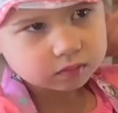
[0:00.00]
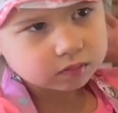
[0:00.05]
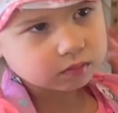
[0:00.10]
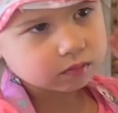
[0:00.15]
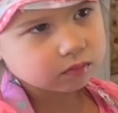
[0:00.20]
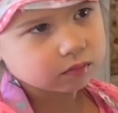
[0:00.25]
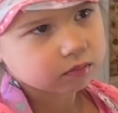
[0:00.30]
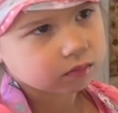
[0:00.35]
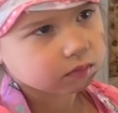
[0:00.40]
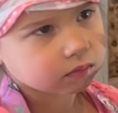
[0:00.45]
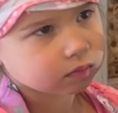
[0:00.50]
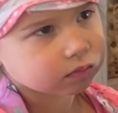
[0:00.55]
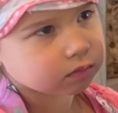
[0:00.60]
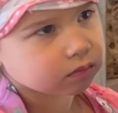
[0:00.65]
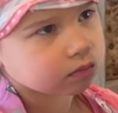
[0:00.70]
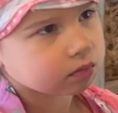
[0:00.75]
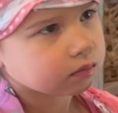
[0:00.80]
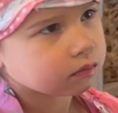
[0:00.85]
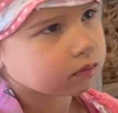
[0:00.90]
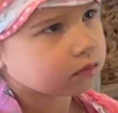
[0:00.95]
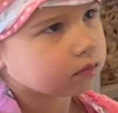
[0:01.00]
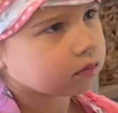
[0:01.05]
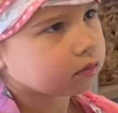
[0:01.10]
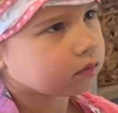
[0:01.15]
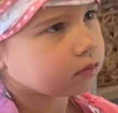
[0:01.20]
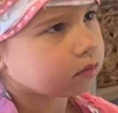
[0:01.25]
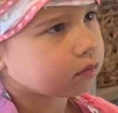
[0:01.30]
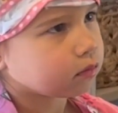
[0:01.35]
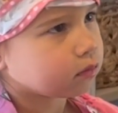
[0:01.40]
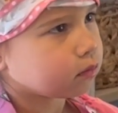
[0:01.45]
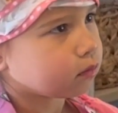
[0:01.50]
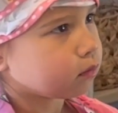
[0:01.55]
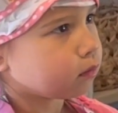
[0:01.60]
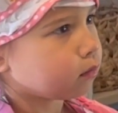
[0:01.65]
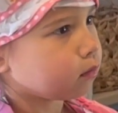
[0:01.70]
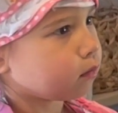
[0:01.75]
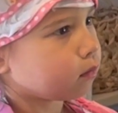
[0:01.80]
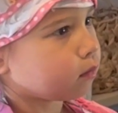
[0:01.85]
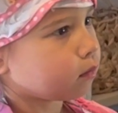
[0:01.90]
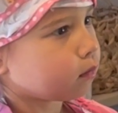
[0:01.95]
gonna be very hot, so
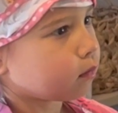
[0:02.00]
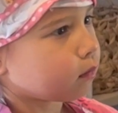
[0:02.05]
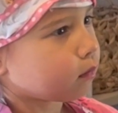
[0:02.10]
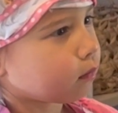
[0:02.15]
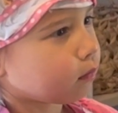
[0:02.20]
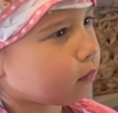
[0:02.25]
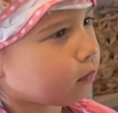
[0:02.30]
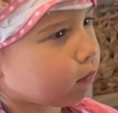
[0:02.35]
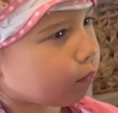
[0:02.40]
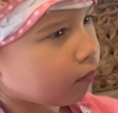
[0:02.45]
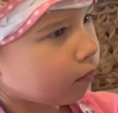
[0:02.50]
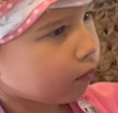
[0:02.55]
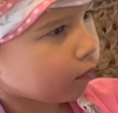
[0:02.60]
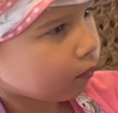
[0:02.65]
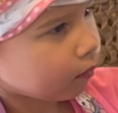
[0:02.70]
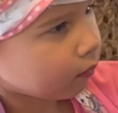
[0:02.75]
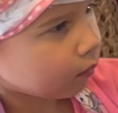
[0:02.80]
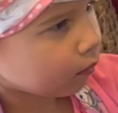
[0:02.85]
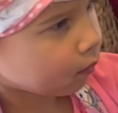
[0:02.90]
don't touch it